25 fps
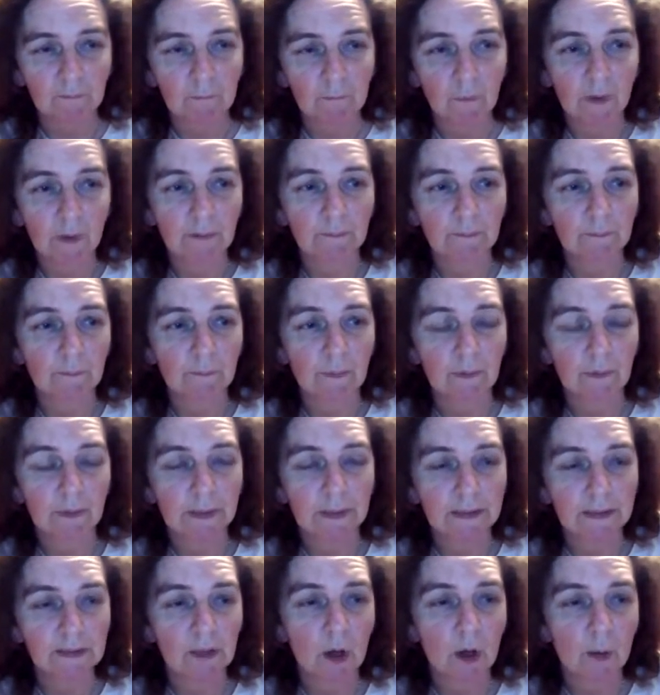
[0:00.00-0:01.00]
One
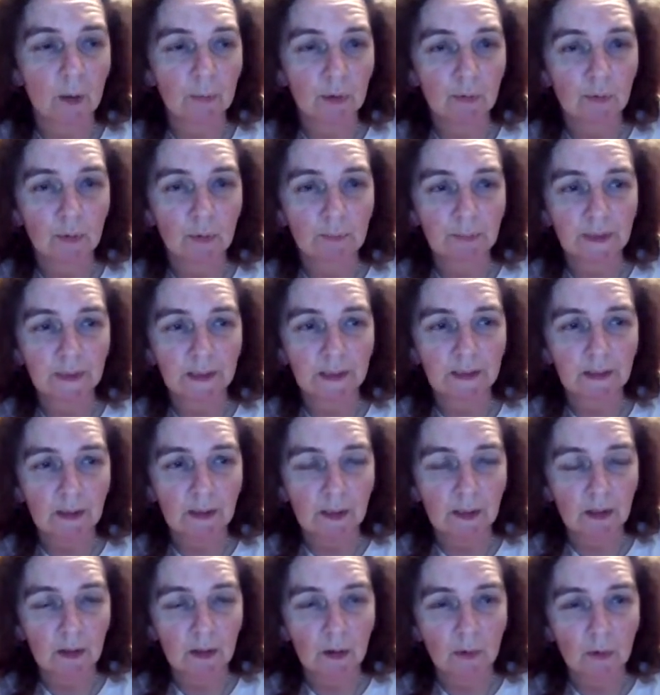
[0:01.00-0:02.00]
example would be
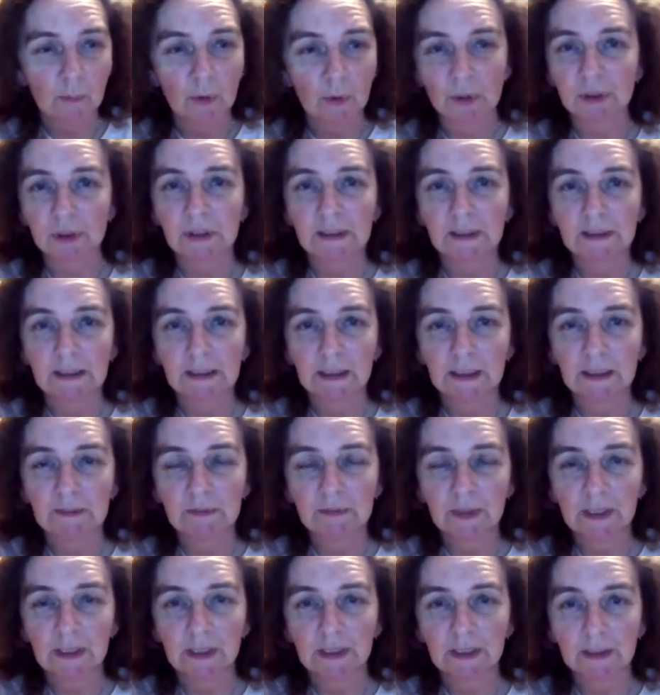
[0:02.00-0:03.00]
watching
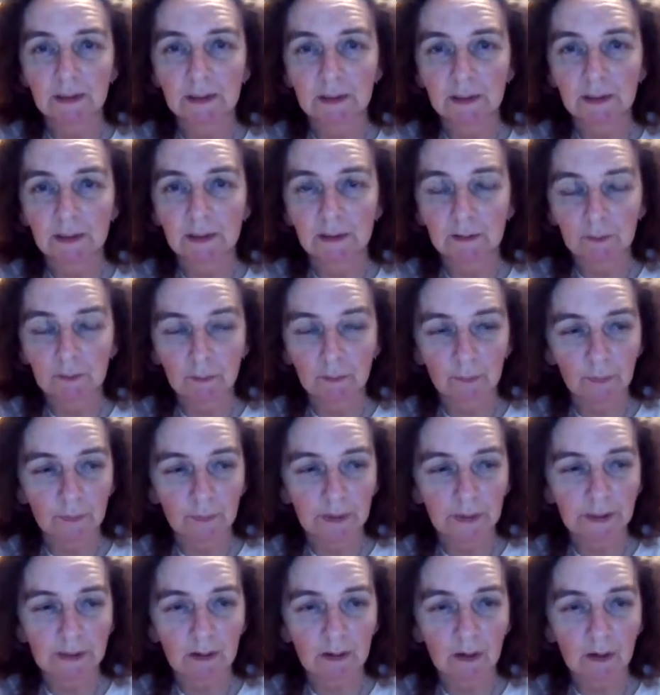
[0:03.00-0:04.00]
TV.
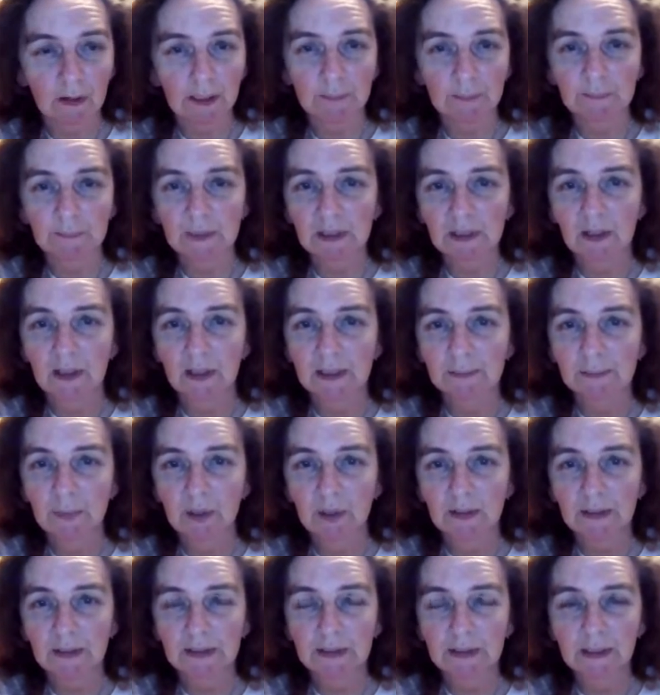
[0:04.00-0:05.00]
We are hypnotized
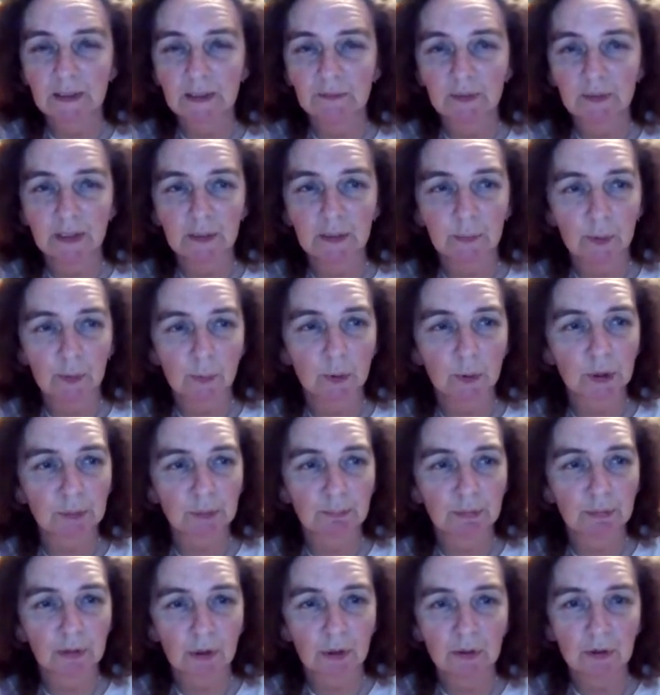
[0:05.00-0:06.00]
by the TV. We
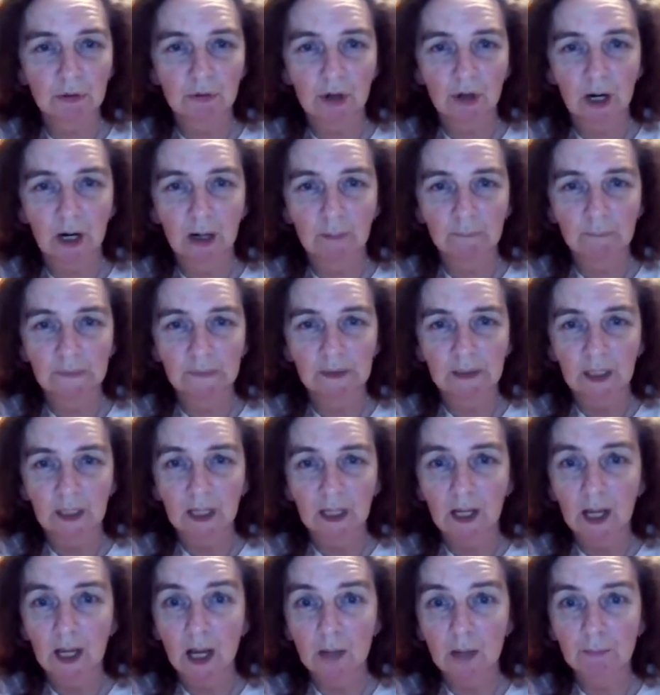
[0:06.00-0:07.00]
watch programs.
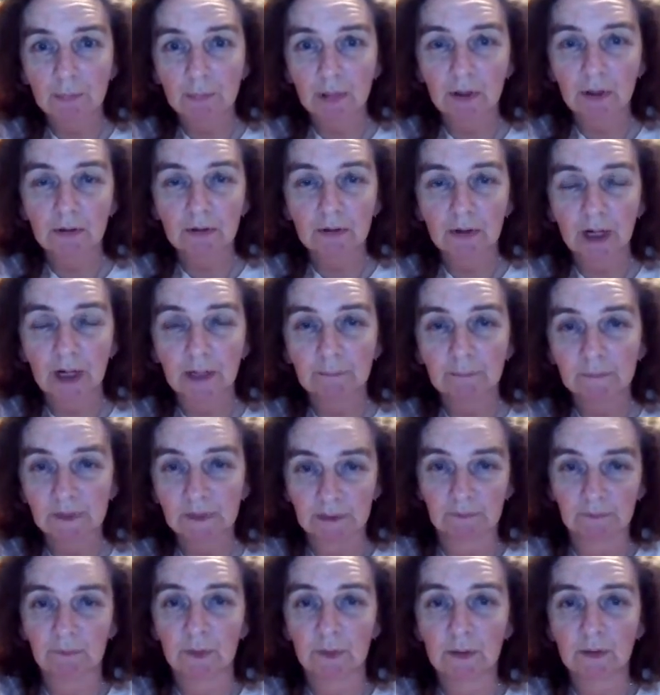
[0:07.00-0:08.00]
And
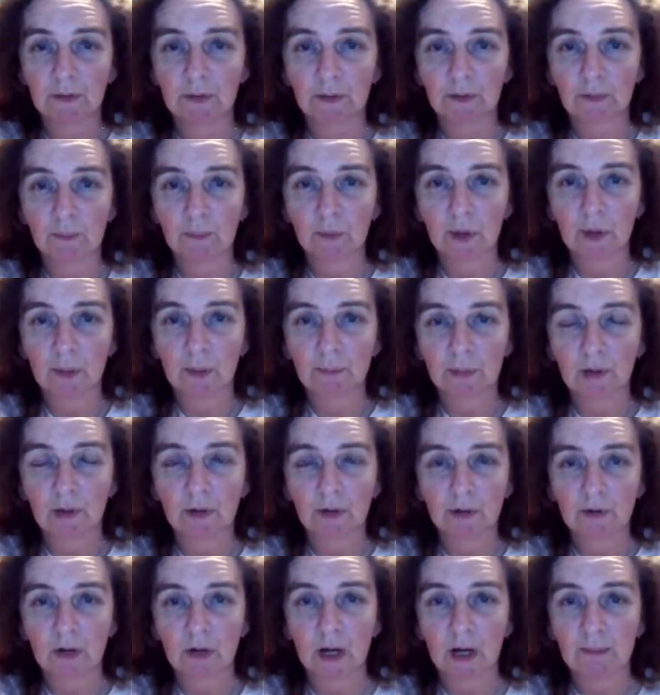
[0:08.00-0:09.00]
programs, if we look at the word
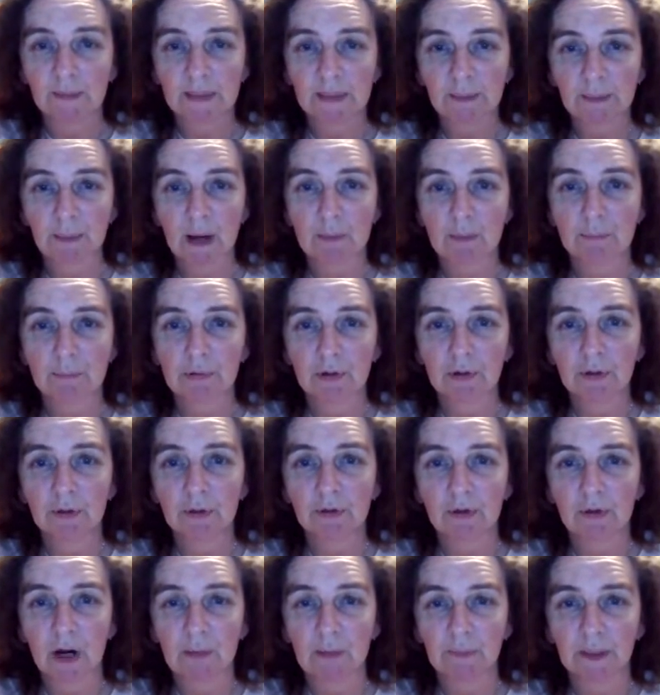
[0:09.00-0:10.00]
program, is about
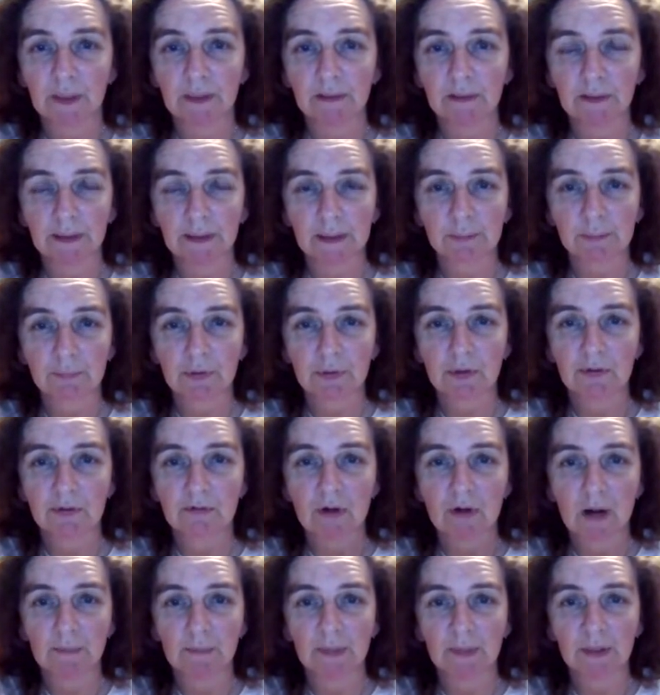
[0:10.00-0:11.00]
programming, and it's
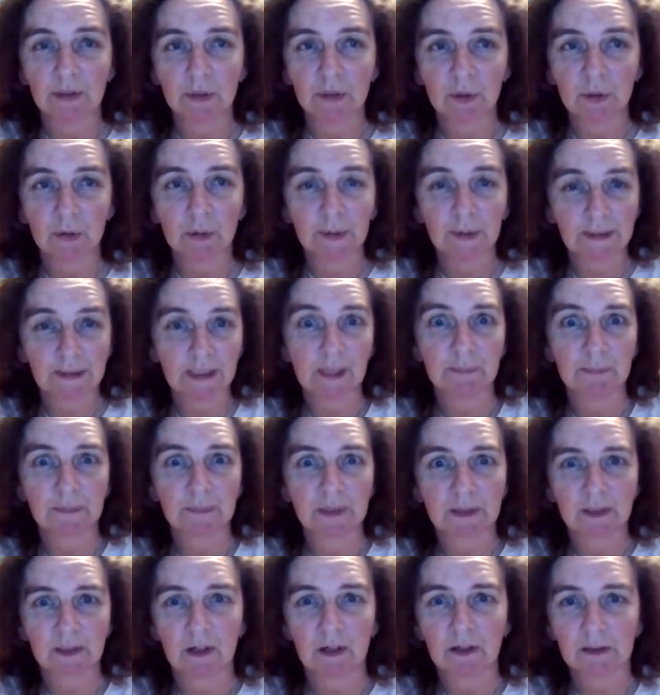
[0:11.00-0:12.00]
programming you, it's
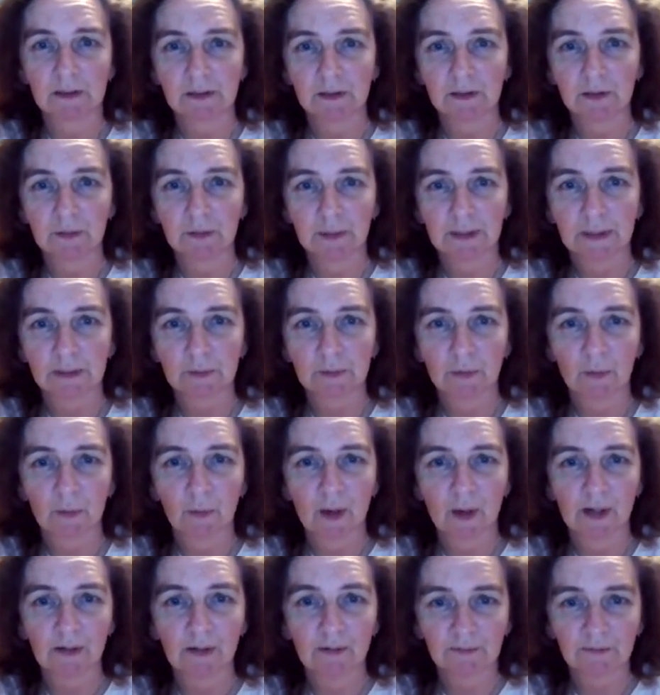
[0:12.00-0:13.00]
hypnotizing you into a
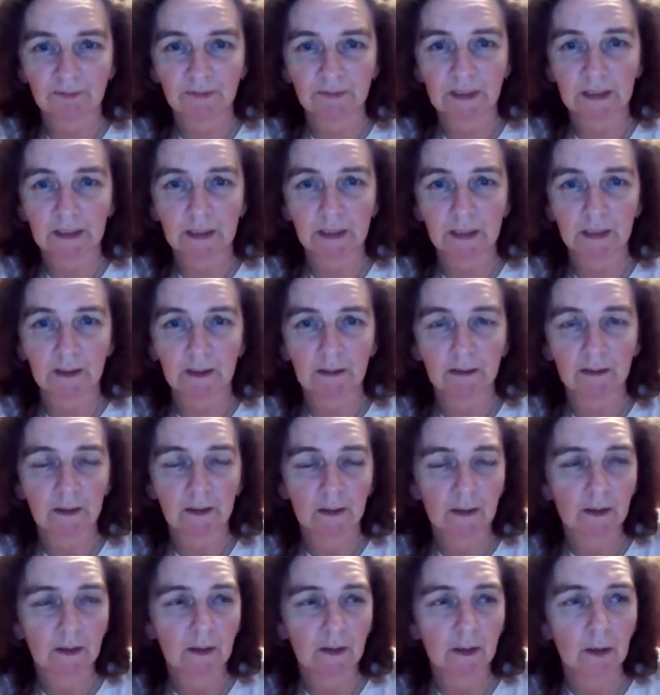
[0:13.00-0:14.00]
way of thinking,
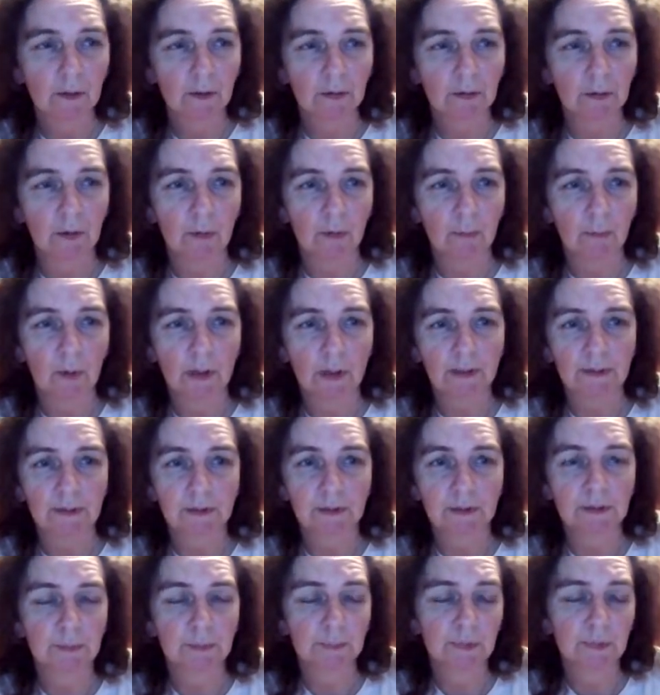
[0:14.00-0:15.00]

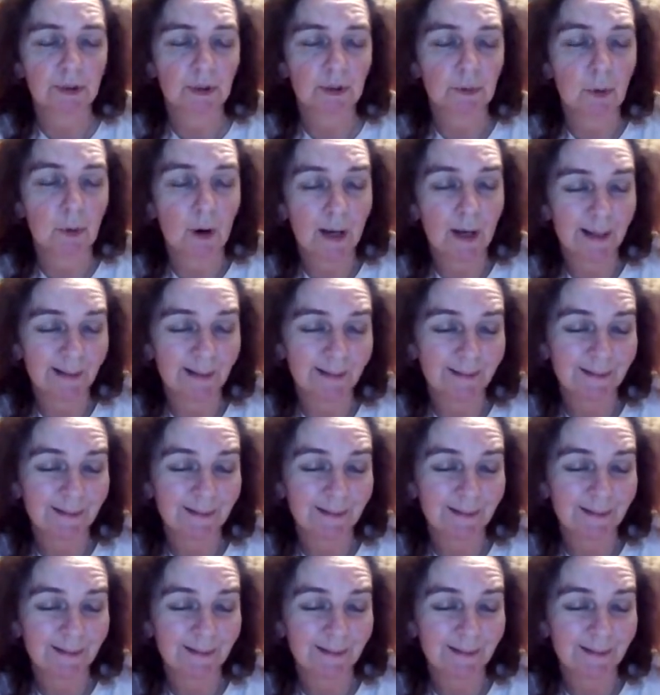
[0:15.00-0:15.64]
which is why